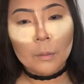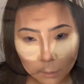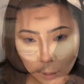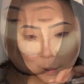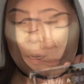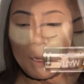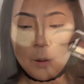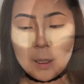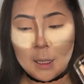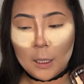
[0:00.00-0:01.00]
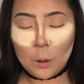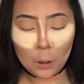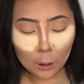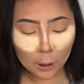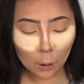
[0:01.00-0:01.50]
I think I'm going to use this
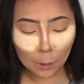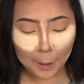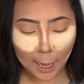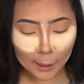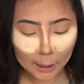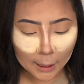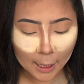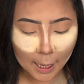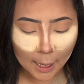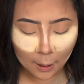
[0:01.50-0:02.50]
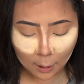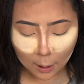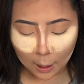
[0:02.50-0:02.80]
cooler tone palette today.